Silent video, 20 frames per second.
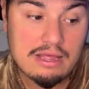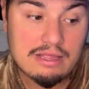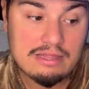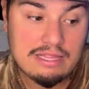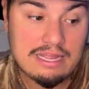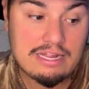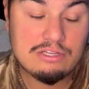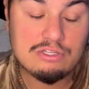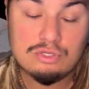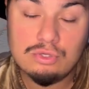
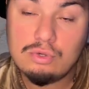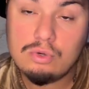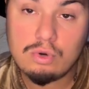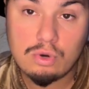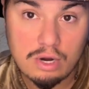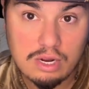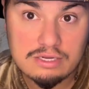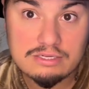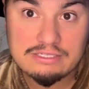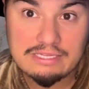they do
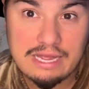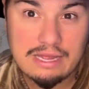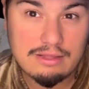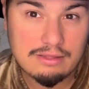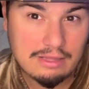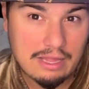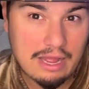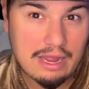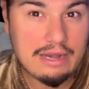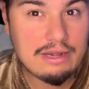cross that
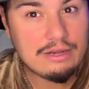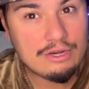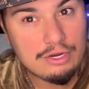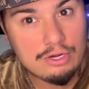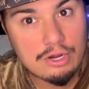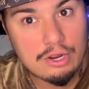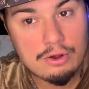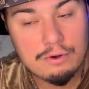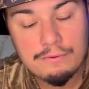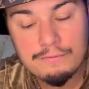line, you
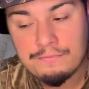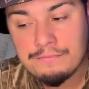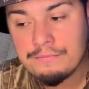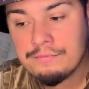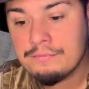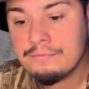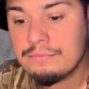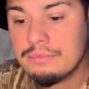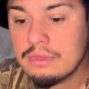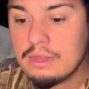know?
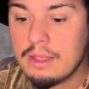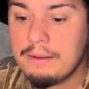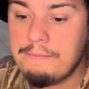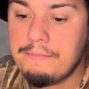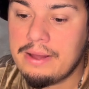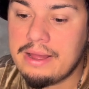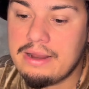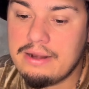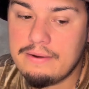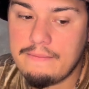
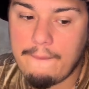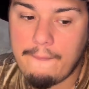But